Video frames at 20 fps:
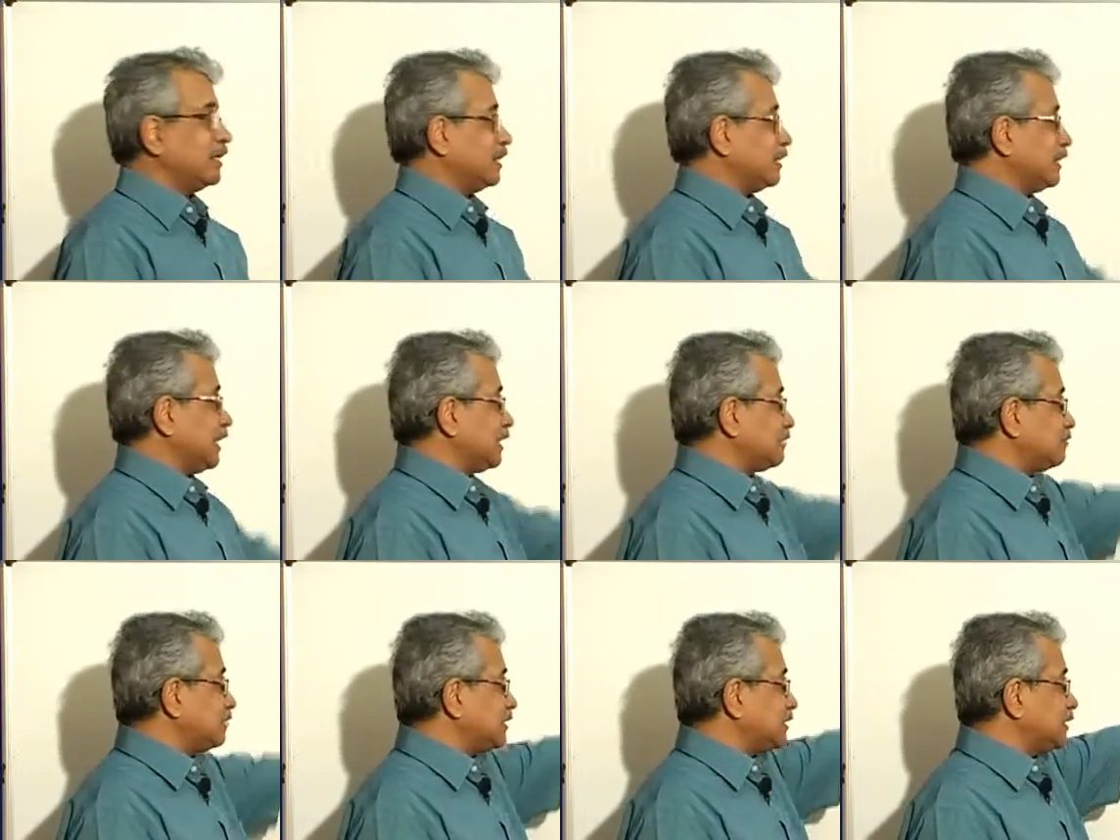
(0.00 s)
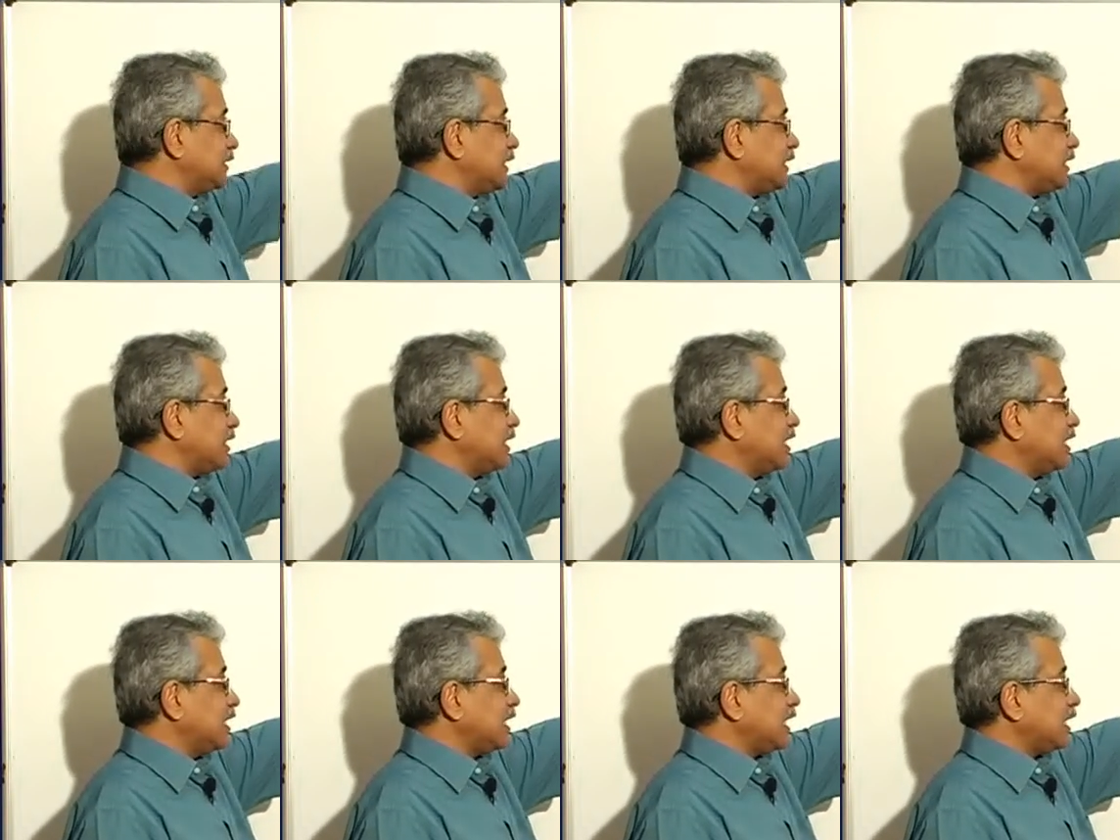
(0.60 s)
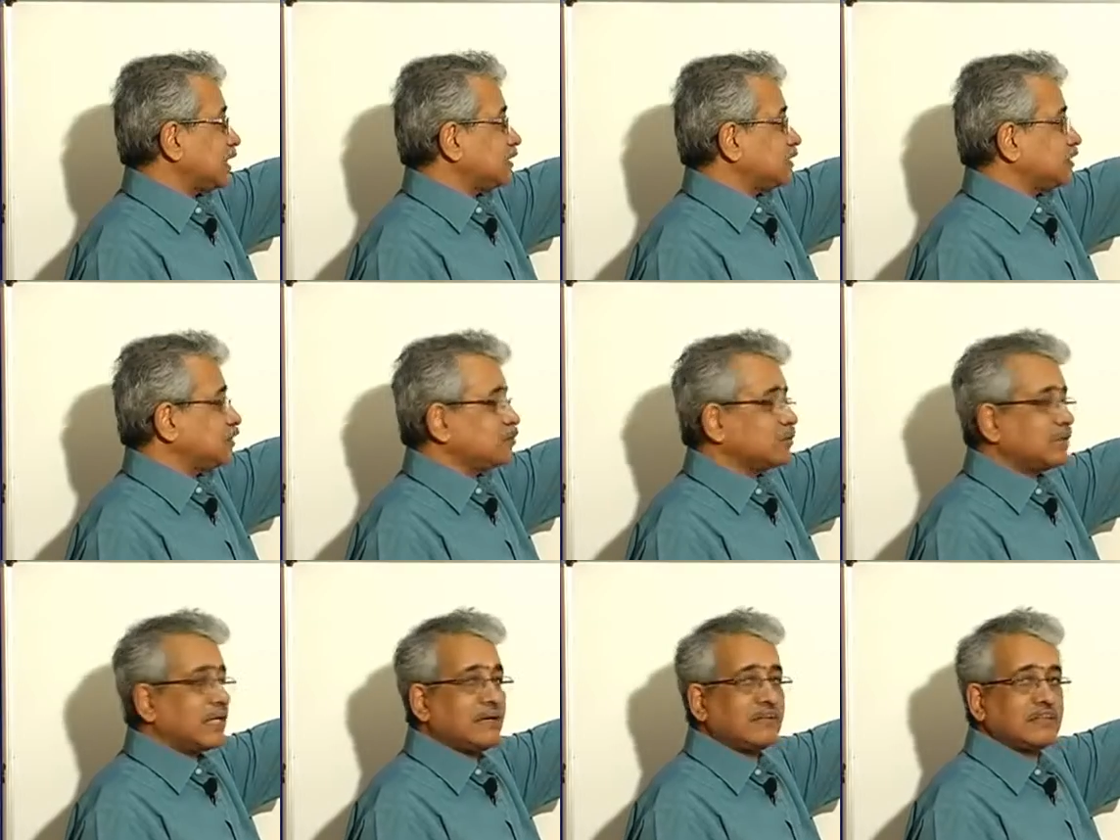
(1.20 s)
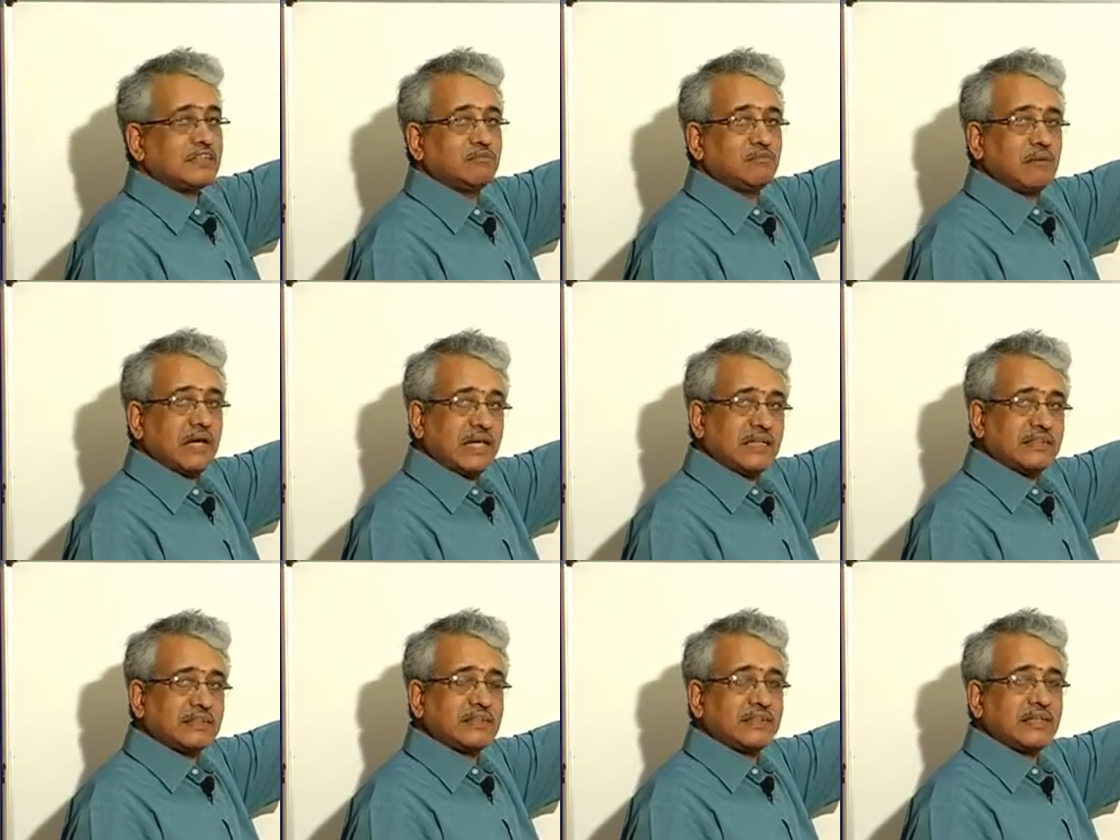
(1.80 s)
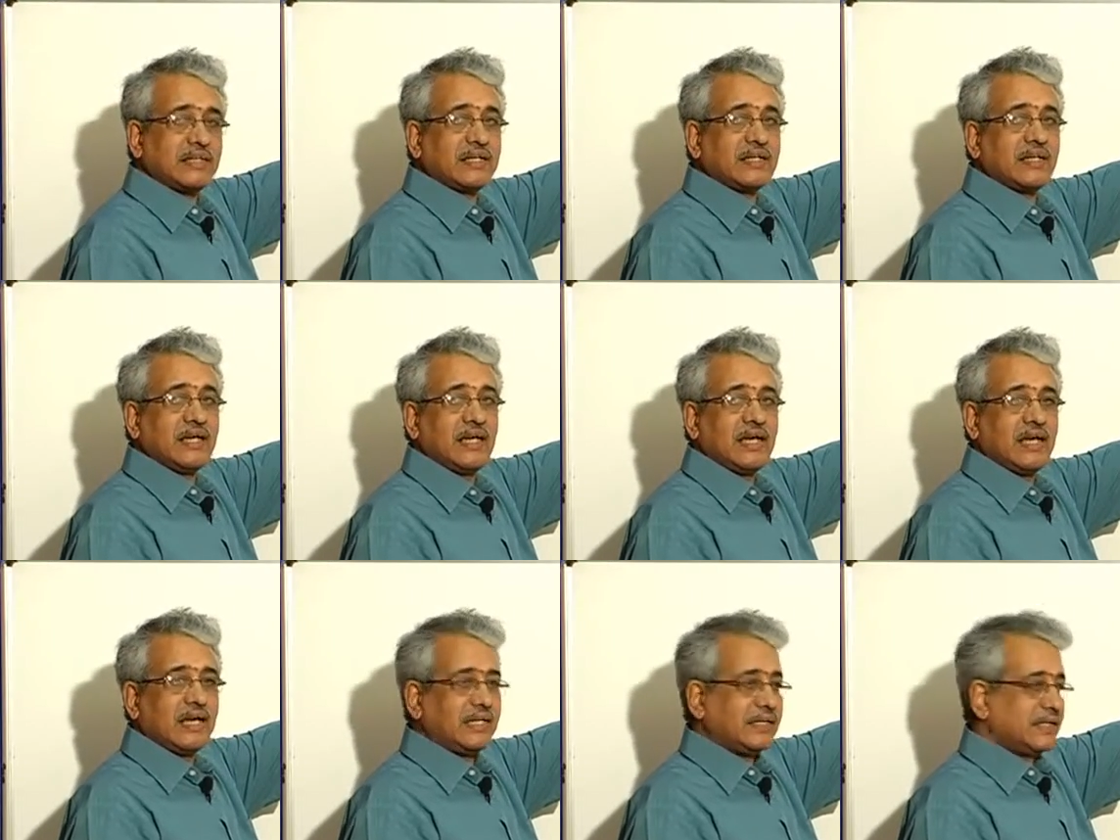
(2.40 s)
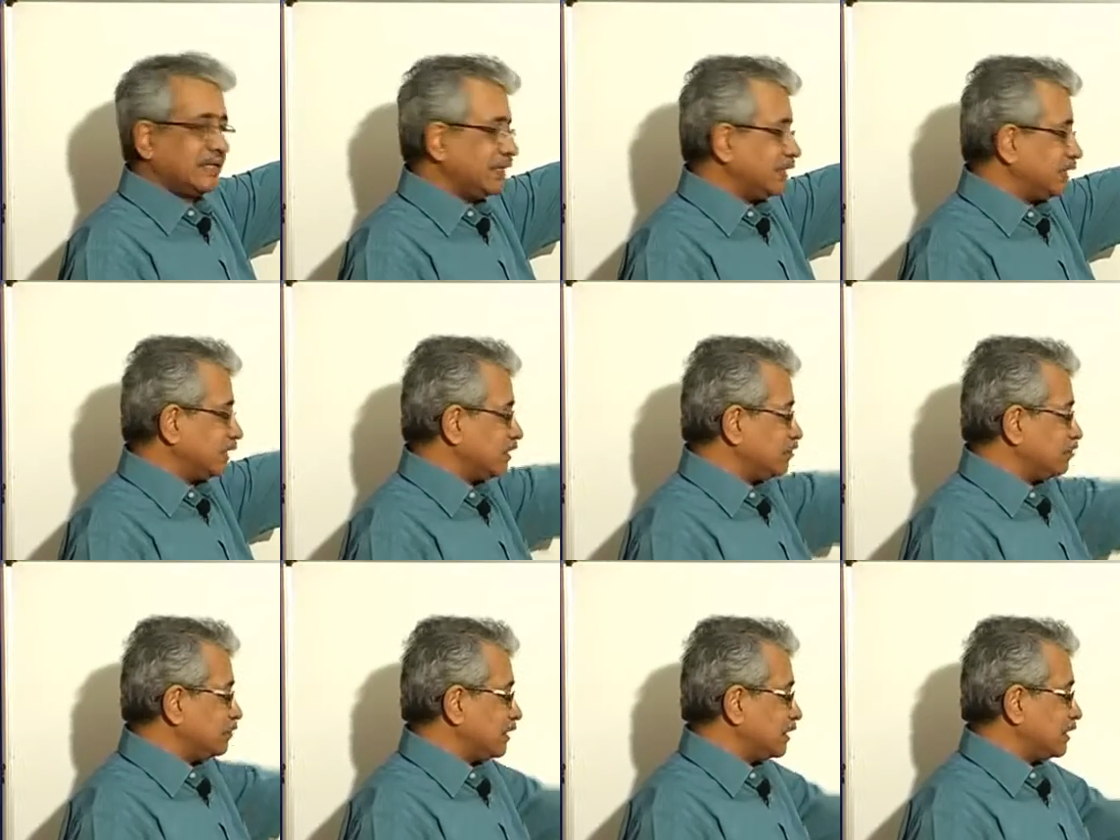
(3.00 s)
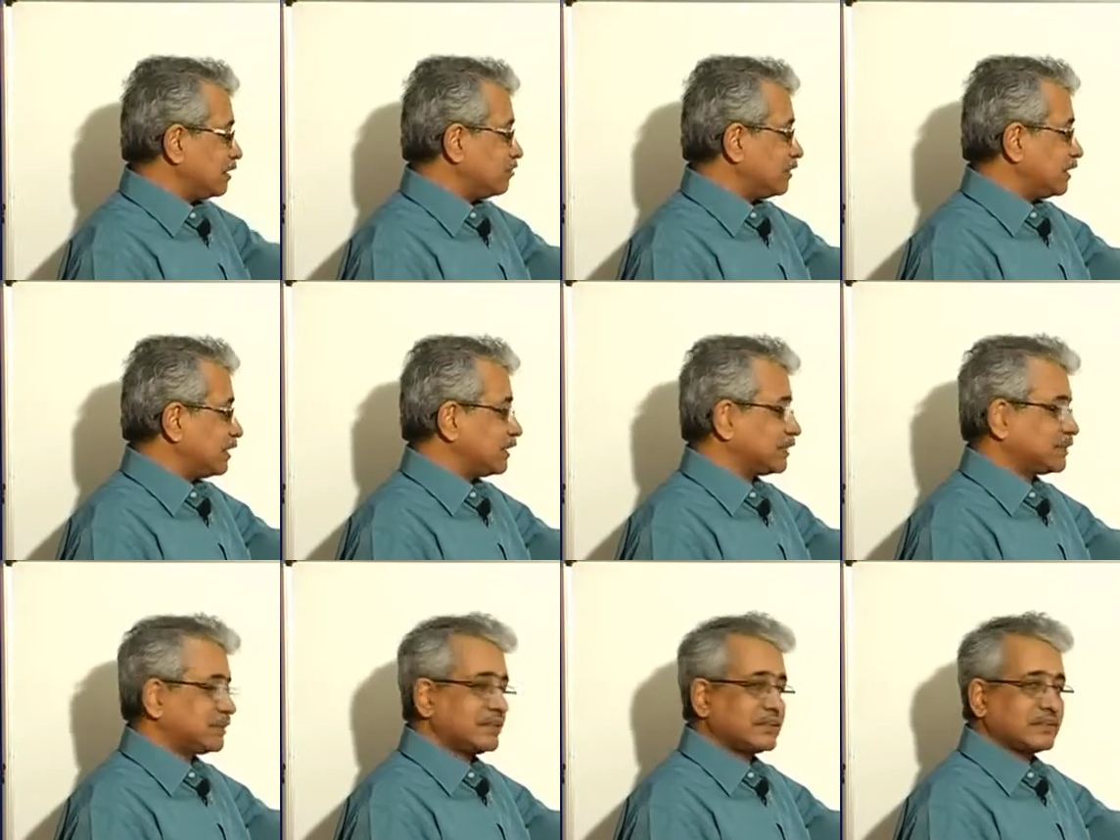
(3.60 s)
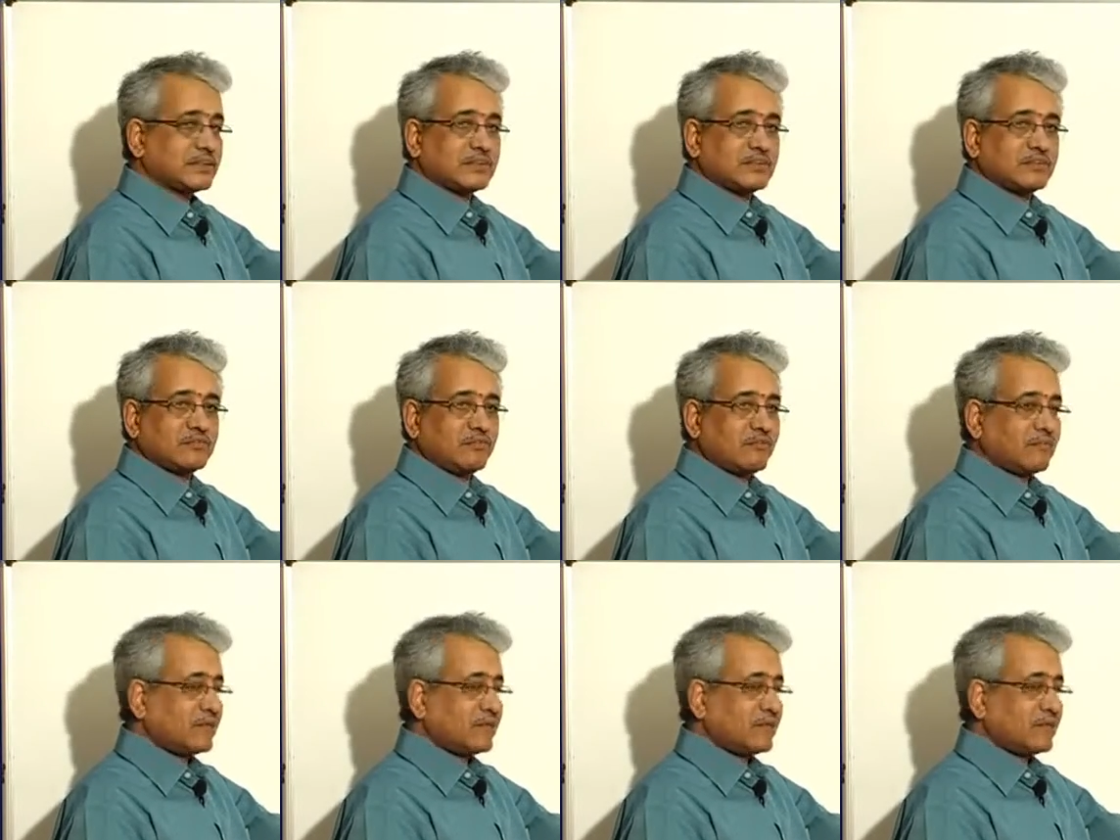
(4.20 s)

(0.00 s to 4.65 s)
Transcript: Likewise here, acceleration to gravity is balanced there and creating a feeling of weightlessness.